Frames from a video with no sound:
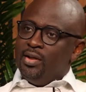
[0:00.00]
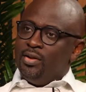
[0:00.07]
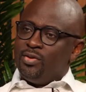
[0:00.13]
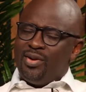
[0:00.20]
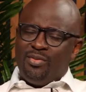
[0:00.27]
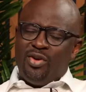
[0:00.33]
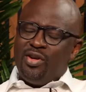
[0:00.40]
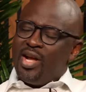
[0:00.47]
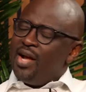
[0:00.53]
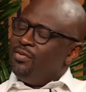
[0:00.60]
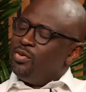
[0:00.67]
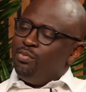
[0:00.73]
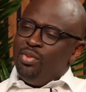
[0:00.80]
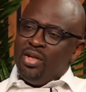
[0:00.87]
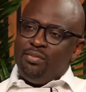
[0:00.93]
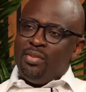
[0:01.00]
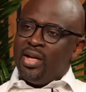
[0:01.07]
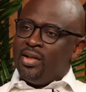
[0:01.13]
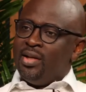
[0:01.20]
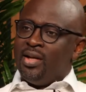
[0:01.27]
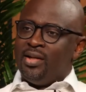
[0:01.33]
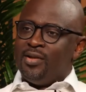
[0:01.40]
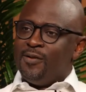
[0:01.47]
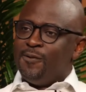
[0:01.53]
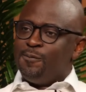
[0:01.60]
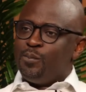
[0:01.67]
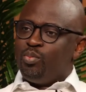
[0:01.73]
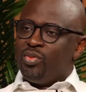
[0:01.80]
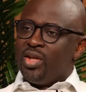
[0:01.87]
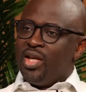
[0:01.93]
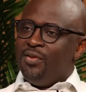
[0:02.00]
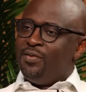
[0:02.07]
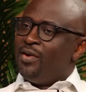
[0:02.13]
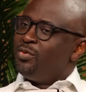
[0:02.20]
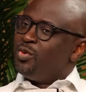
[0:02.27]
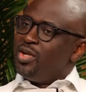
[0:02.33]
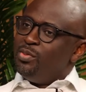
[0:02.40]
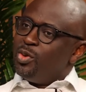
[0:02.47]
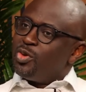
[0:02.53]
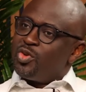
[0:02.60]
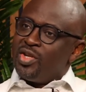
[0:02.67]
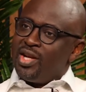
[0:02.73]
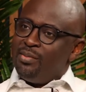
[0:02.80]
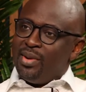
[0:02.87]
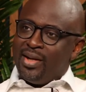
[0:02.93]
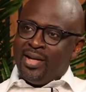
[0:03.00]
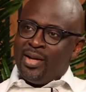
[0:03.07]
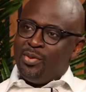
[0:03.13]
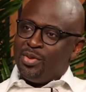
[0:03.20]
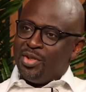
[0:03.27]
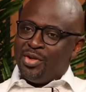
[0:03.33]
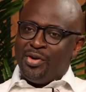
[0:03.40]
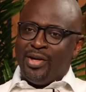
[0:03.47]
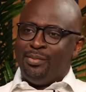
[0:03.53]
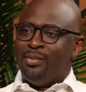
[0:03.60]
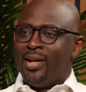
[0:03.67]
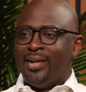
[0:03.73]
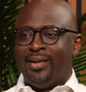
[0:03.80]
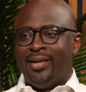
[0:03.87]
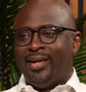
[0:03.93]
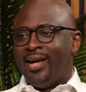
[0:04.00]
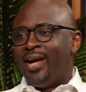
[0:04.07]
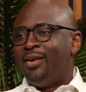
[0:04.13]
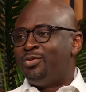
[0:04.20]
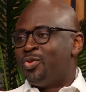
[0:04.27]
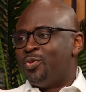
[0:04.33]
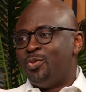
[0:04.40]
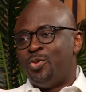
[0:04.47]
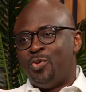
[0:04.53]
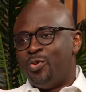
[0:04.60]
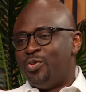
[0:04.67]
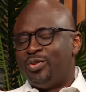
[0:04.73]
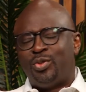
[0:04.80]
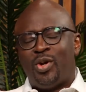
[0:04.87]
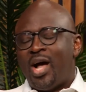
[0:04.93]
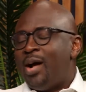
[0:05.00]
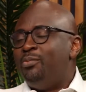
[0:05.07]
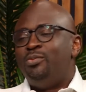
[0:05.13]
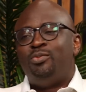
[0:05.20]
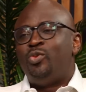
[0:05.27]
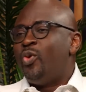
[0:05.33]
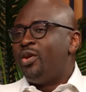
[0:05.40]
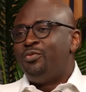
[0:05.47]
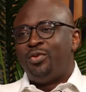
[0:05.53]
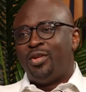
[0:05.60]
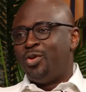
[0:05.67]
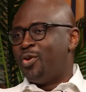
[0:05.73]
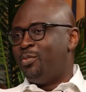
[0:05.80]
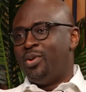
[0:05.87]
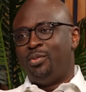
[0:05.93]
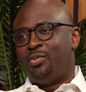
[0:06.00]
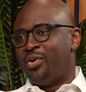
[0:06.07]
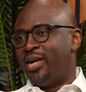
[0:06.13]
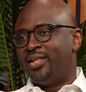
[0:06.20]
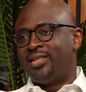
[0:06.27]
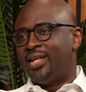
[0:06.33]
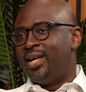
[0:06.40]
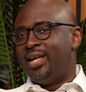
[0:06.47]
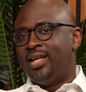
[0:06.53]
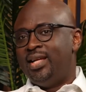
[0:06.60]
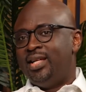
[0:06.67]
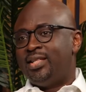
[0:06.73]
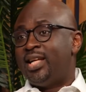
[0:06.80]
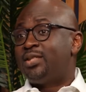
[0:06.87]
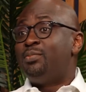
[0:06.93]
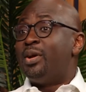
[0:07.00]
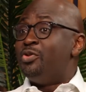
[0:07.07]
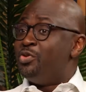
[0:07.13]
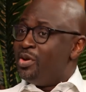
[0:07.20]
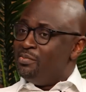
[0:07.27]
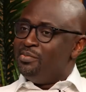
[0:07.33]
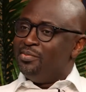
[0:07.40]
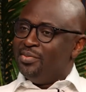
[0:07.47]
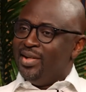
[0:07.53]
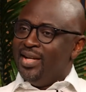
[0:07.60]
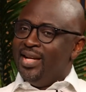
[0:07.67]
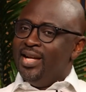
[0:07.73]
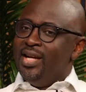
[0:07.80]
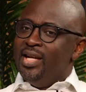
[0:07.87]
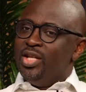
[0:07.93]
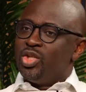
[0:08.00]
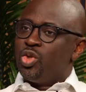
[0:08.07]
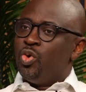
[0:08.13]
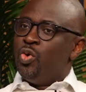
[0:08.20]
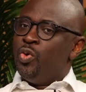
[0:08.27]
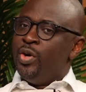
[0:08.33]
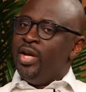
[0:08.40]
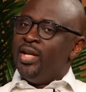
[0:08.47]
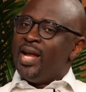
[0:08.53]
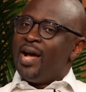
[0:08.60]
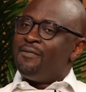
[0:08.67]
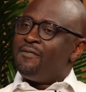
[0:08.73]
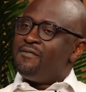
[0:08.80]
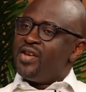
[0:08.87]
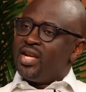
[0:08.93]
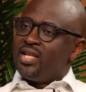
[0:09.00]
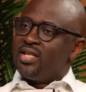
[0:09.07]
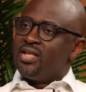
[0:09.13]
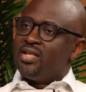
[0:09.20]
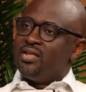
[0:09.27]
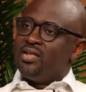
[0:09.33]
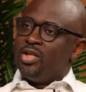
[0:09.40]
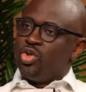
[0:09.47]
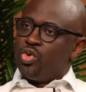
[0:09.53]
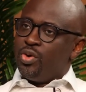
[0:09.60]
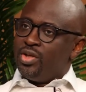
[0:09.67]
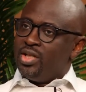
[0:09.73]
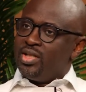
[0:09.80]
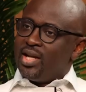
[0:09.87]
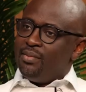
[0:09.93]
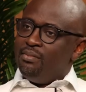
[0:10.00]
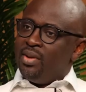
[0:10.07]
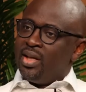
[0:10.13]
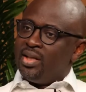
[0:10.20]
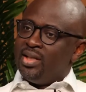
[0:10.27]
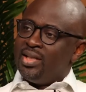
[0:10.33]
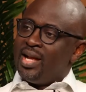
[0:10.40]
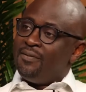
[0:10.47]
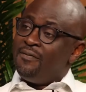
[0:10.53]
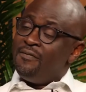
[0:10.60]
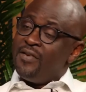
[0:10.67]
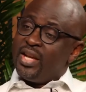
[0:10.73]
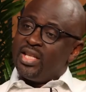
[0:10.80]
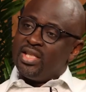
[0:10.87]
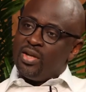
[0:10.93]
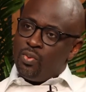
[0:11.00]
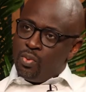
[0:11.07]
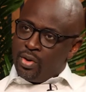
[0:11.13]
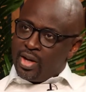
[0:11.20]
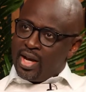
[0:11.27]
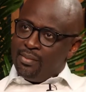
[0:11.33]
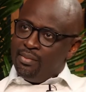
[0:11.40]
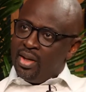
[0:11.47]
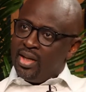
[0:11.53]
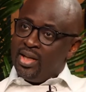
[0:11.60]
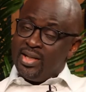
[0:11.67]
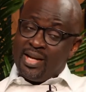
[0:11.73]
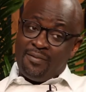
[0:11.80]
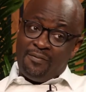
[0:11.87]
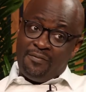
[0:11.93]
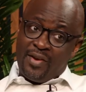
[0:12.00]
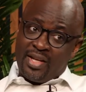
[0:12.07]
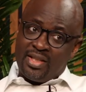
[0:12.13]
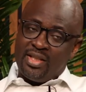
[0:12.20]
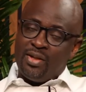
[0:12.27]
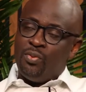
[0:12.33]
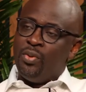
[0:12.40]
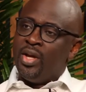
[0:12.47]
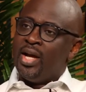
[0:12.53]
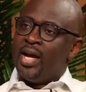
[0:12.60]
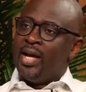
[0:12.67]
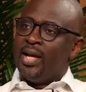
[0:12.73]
So I'm going to have to beat my dad. If I have to demonstrate that my dad was a great man, then I have to do. So I'm going for the Nobel Prize. That's my dream. So it affects the choices I make. It affects the work I make. It affects the way